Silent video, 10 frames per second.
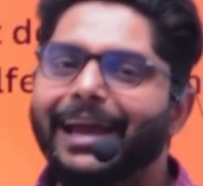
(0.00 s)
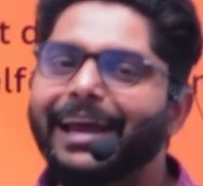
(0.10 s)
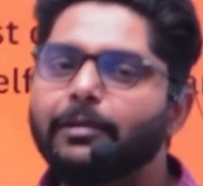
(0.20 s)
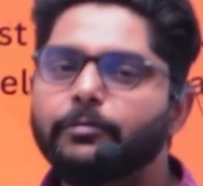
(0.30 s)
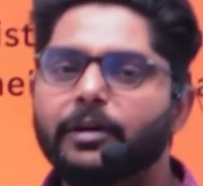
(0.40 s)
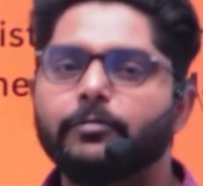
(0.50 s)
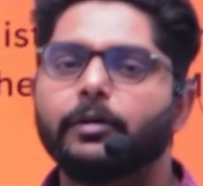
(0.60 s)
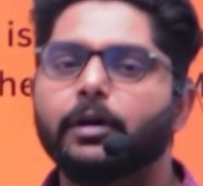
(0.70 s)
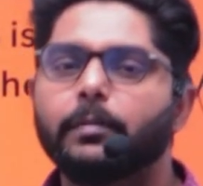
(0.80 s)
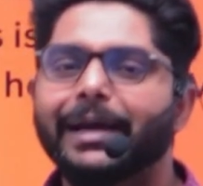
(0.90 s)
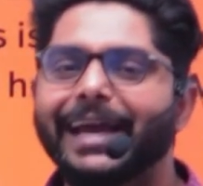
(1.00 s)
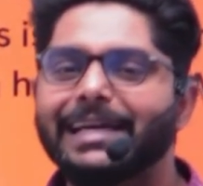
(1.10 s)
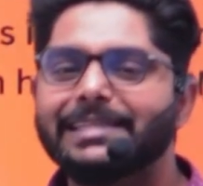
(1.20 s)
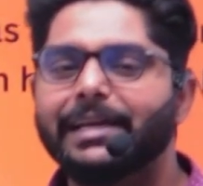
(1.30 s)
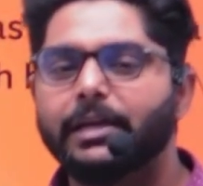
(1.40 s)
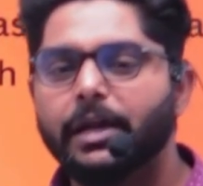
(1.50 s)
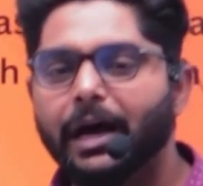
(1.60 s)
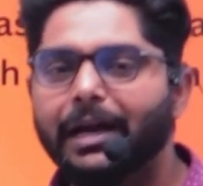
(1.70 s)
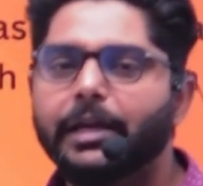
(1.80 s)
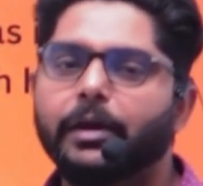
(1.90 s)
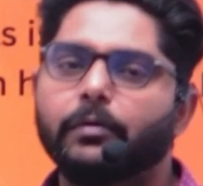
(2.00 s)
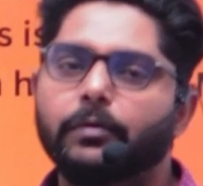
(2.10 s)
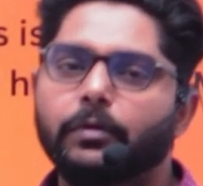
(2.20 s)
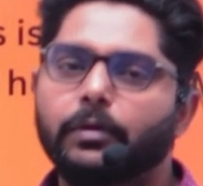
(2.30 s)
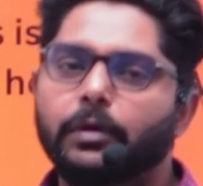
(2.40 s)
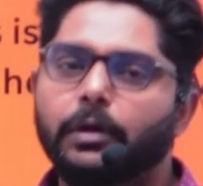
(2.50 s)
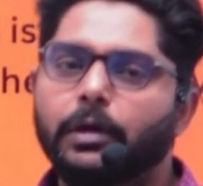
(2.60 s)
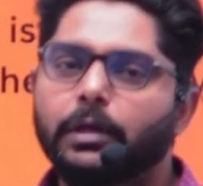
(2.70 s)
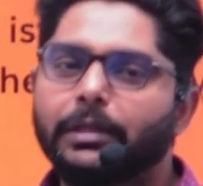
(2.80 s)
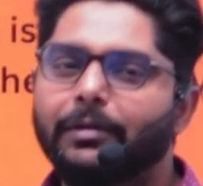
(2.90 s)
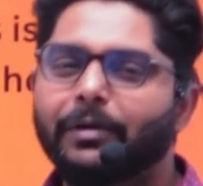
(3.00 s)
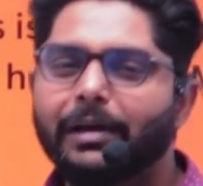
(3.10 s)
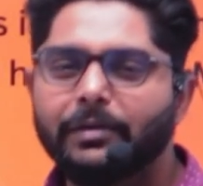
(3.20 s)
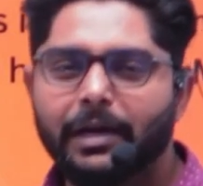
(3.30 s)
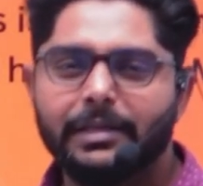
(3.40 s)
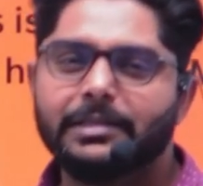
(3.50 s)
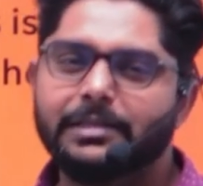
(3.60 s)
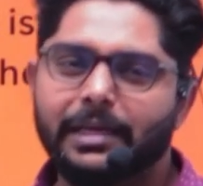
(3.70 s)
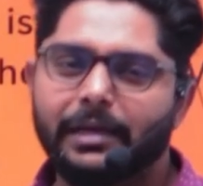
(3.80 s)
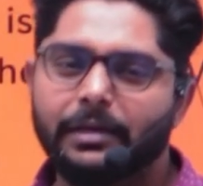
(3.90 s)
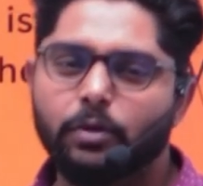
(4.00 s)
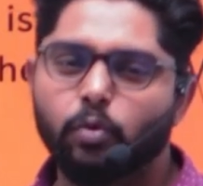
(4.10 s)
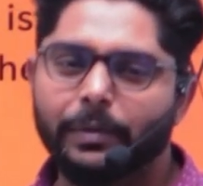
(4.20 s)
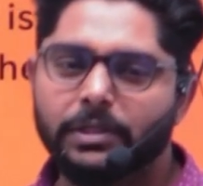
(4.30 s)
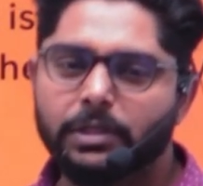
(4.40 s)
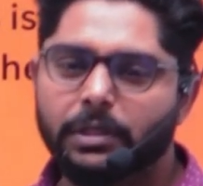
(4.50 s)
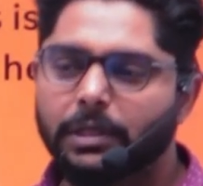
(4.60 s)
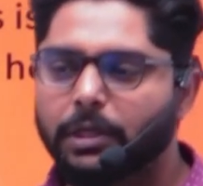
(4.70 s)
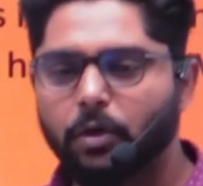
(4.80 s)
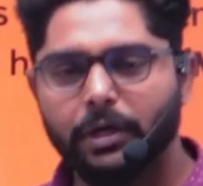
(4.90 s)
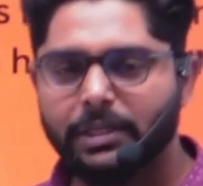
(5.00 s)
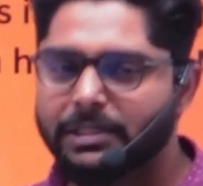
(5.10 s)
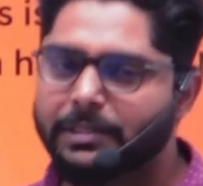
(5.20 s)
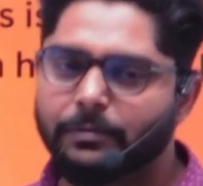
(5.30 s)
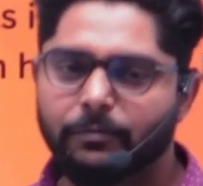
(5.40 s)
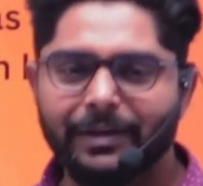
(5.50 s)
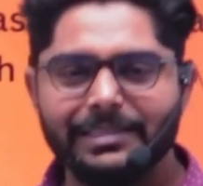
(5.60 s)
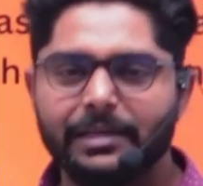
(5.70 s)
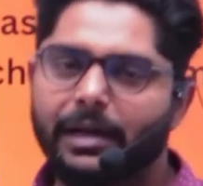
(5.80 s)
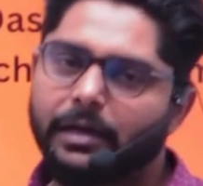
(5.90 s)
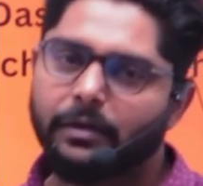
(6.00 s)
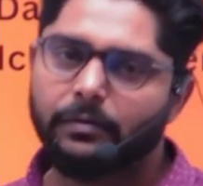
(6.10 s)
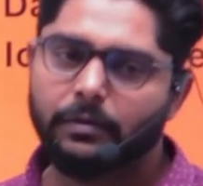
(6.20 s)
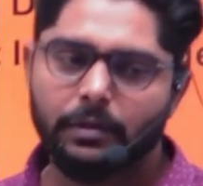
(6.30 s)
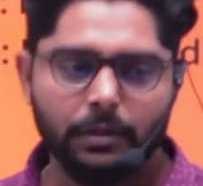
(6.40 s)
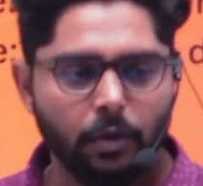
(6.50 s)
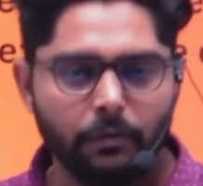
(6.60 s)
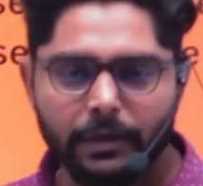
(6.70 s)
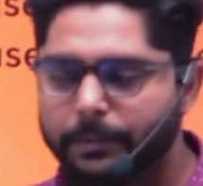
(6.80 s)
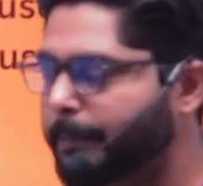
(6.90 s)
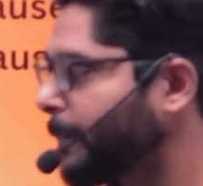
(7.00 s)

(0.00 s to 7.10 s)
helfen verb as a dative, then why we are discussing it too much? Okay, this is fixed dative. Over.